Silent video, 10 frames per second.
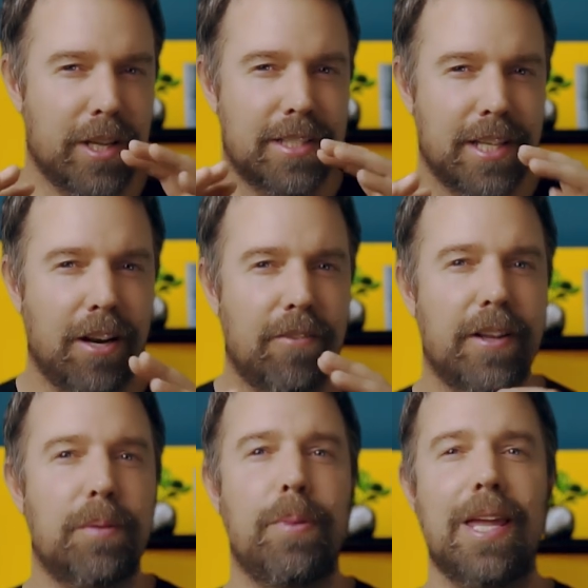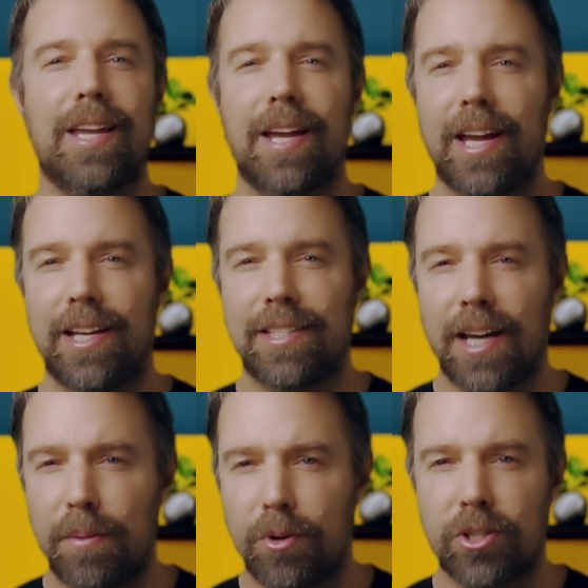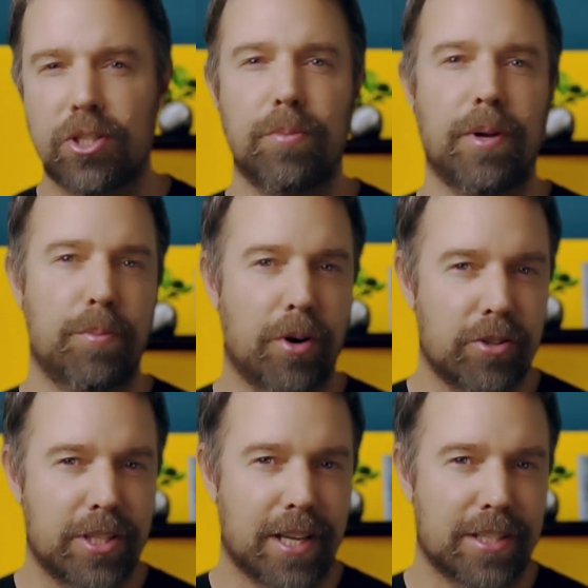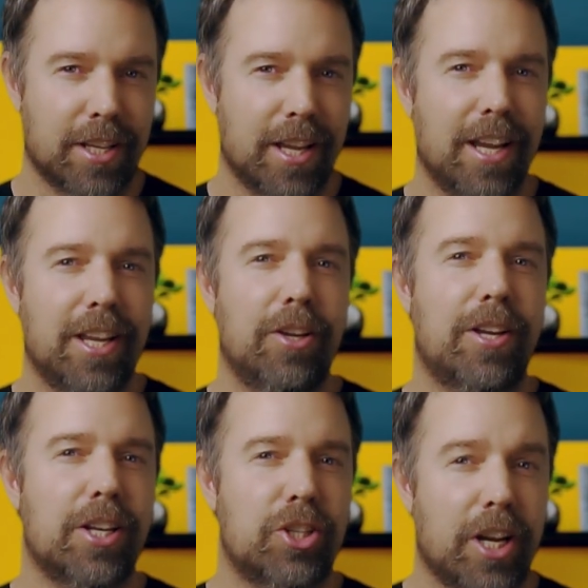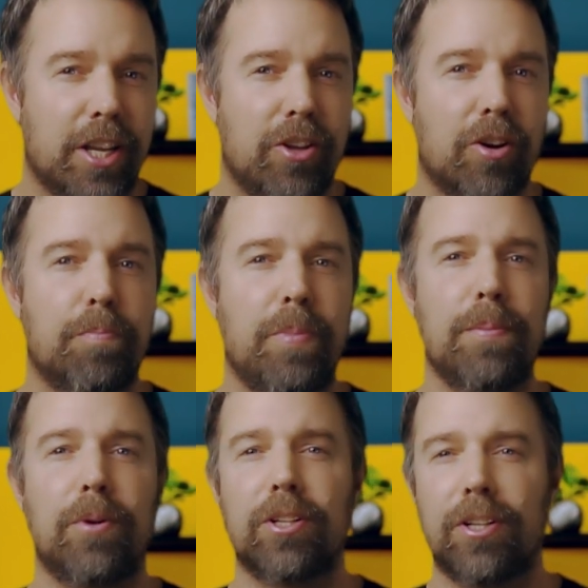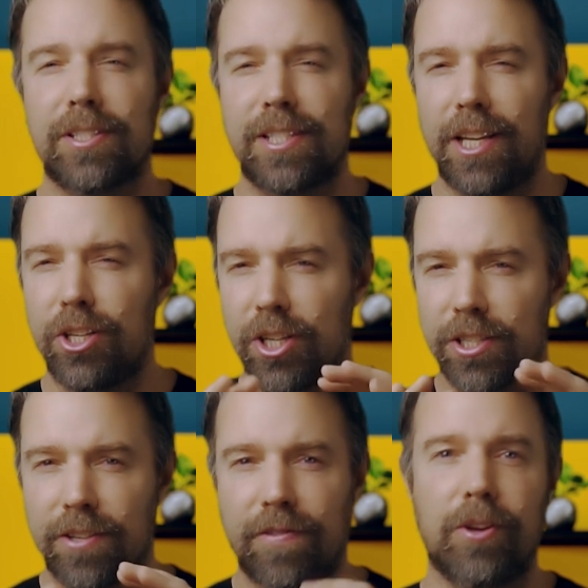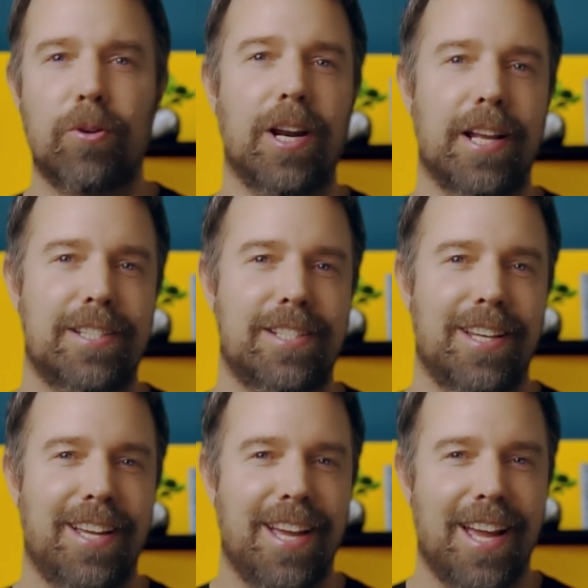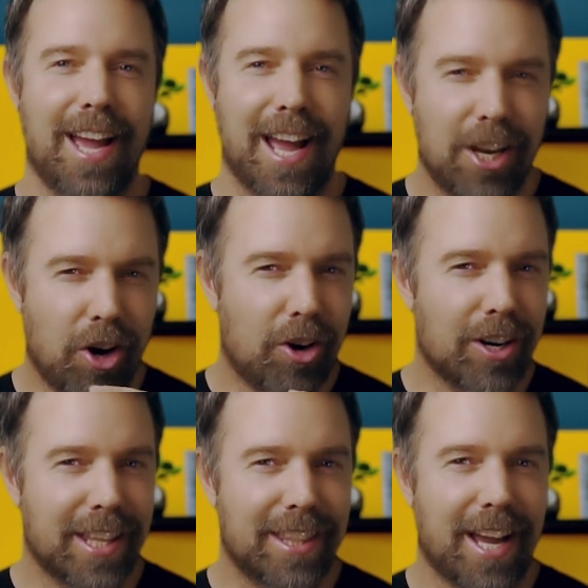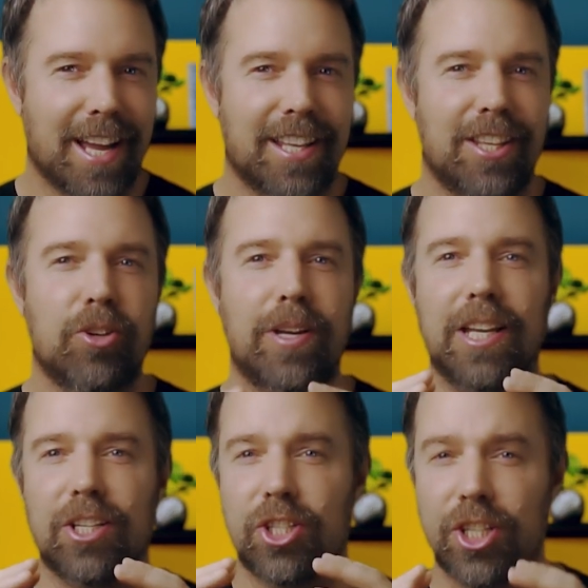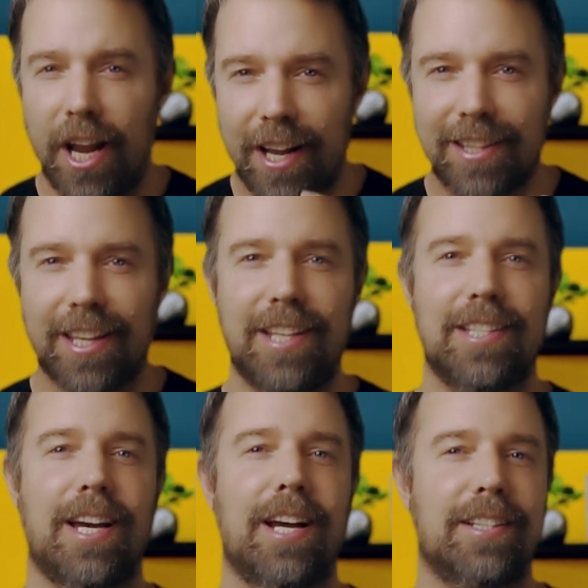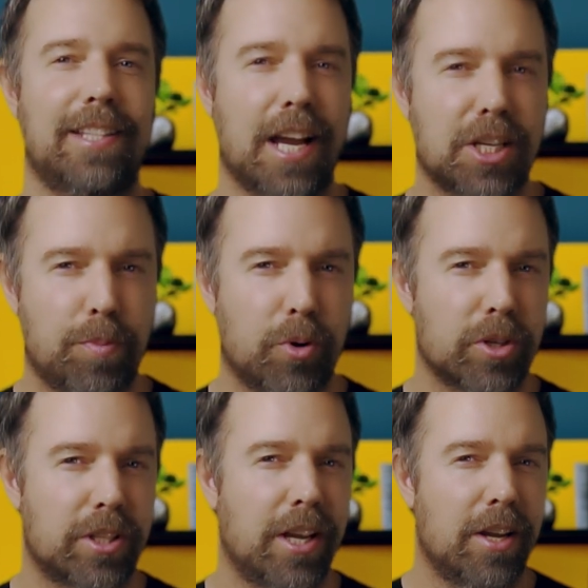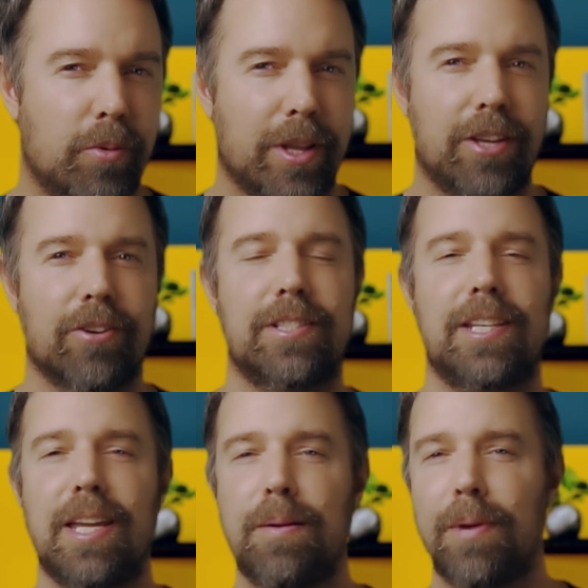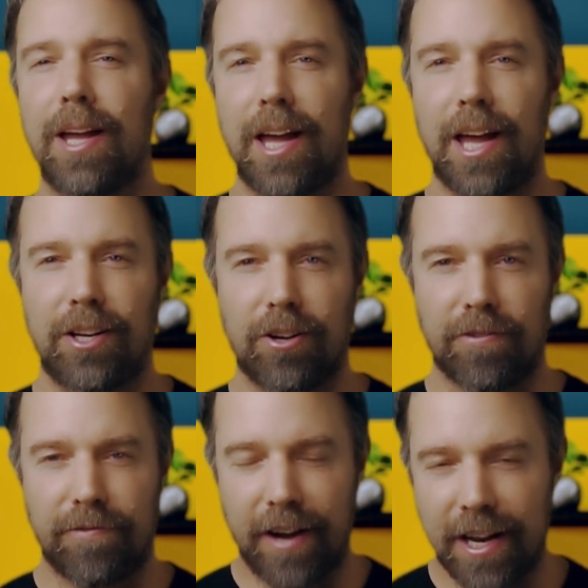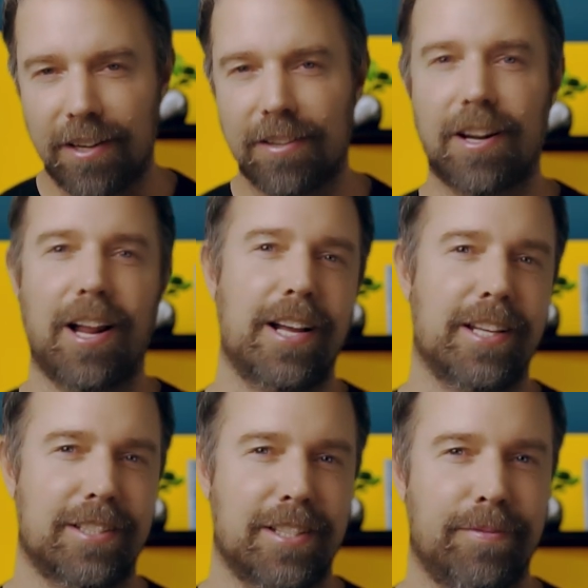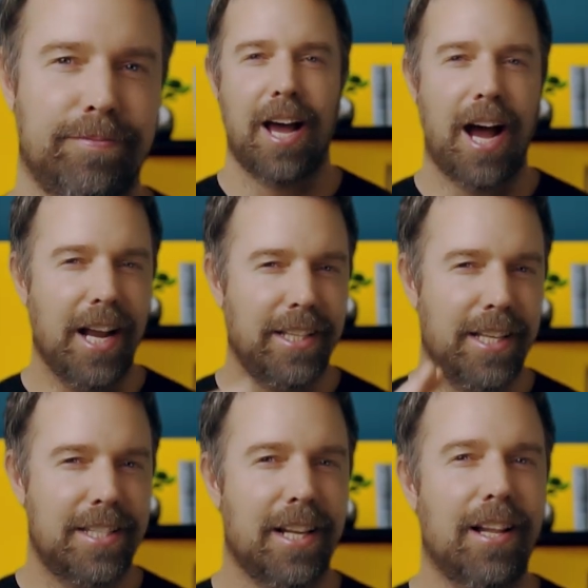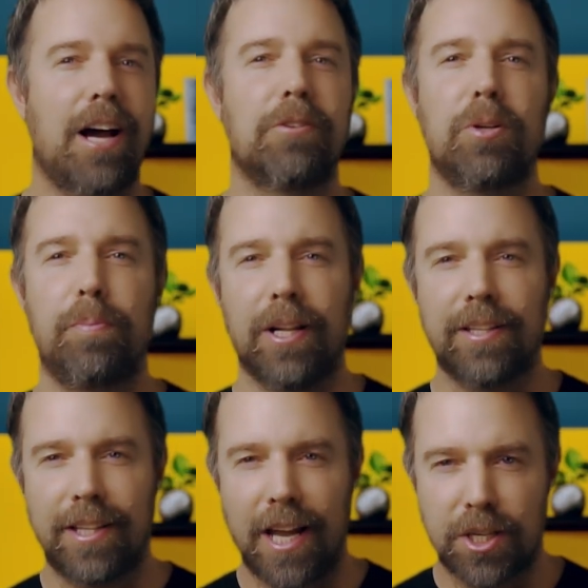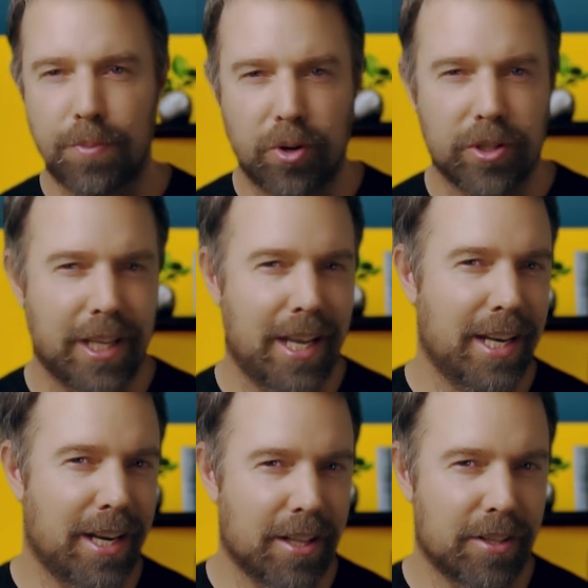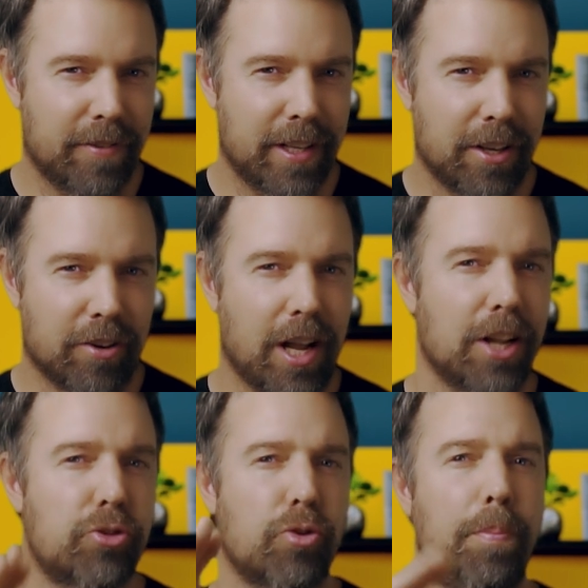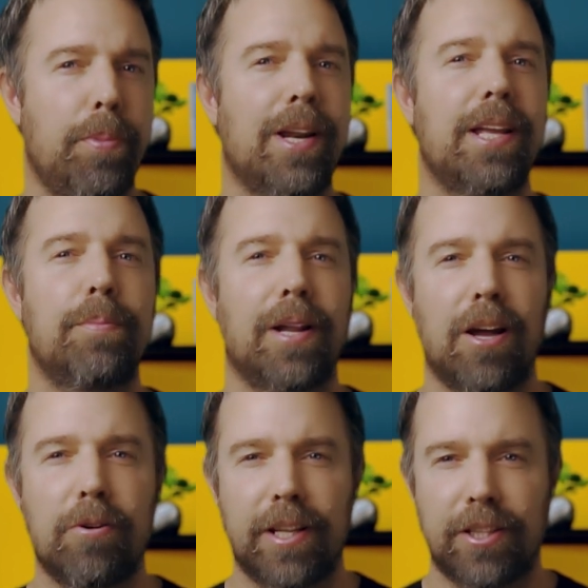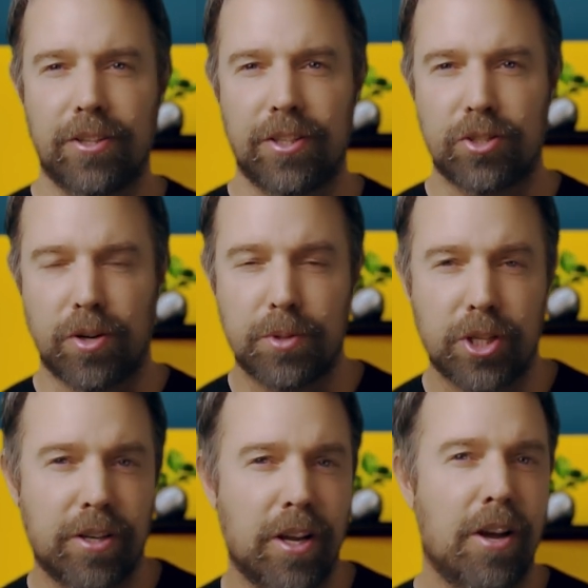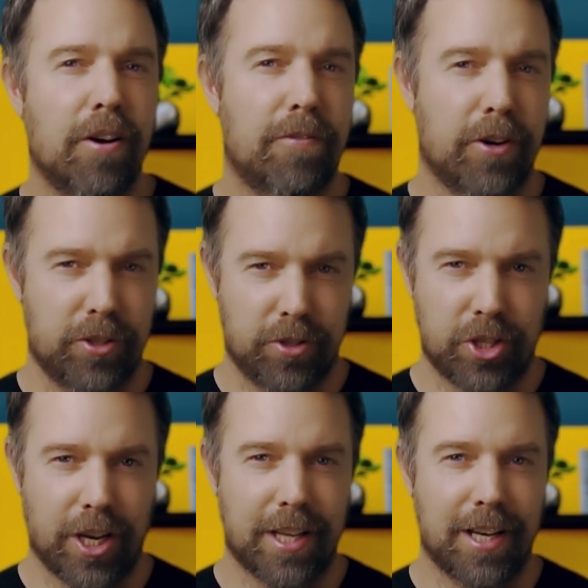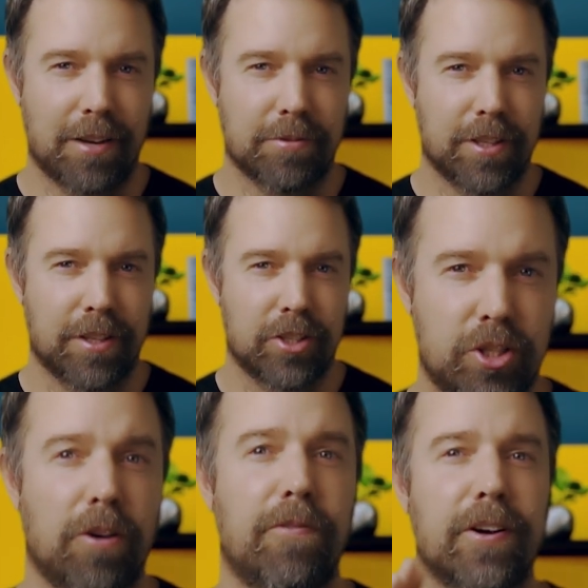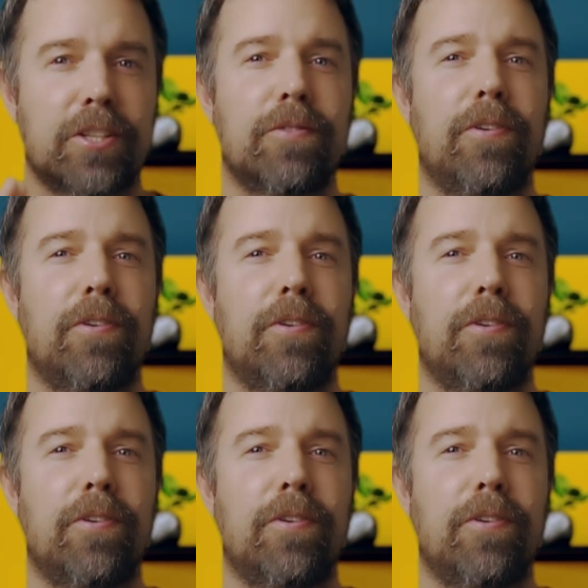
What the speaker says: instead of it being a time-consuming process, you can check your BIM models in just a few clicks. And not only that, you can share the entire dashboard with your team and your final client. I detail how to build the dashboard in another video. I'll drop a link below into the description for you to check it out. So first of